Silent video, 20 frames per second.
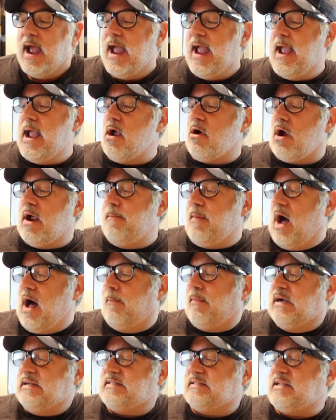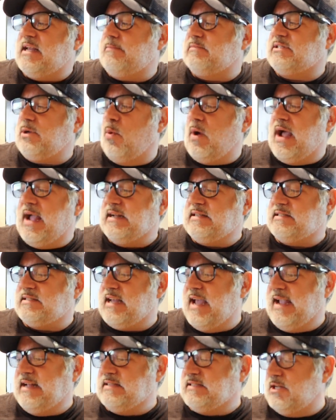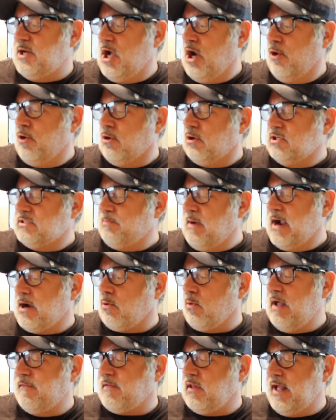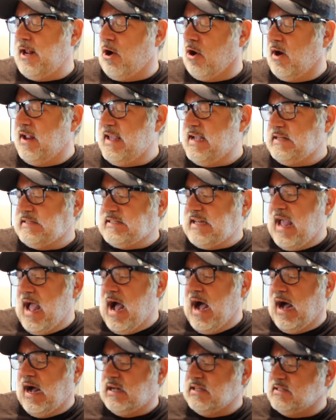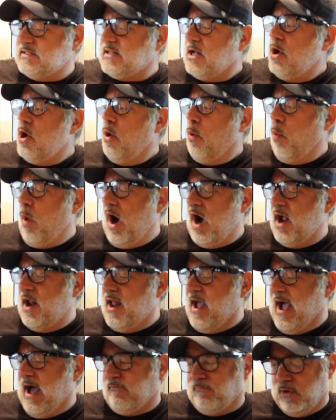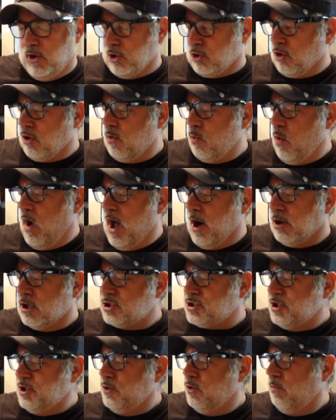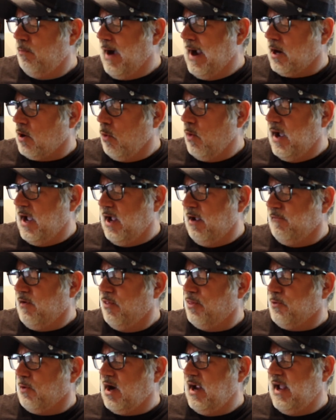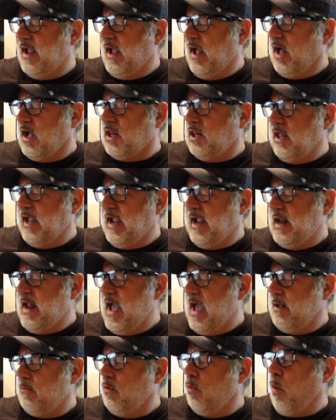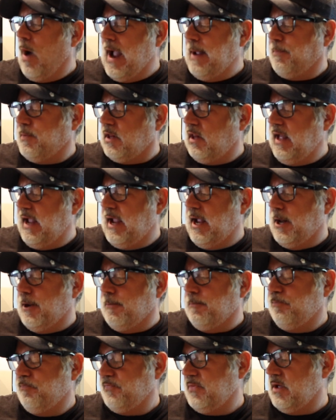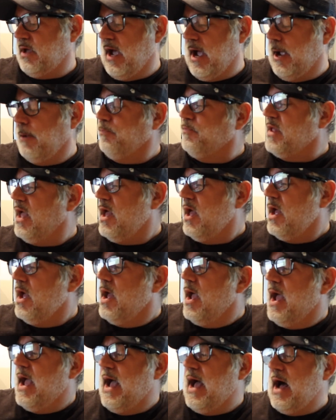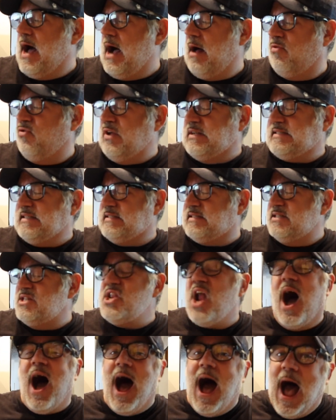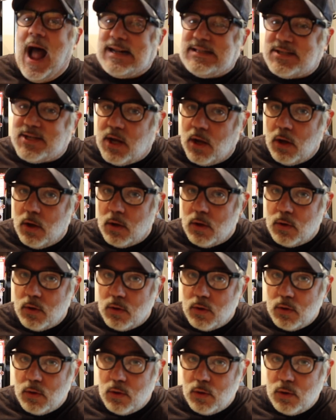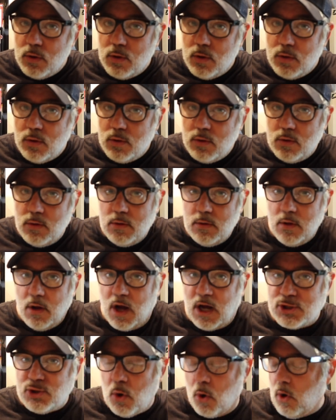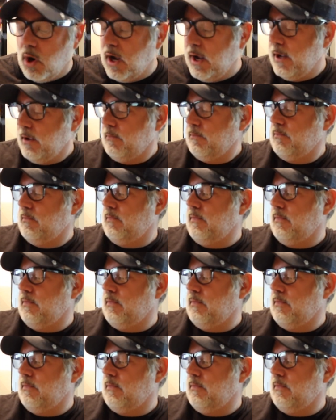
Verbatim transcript: Angry Mama steams away stains and odors microwave cleaner. Easy as 1. Add vinegar and water. 2. Microwave. 3. Clean. Eh, wipe clean. Okay. Uh, this is not a toy.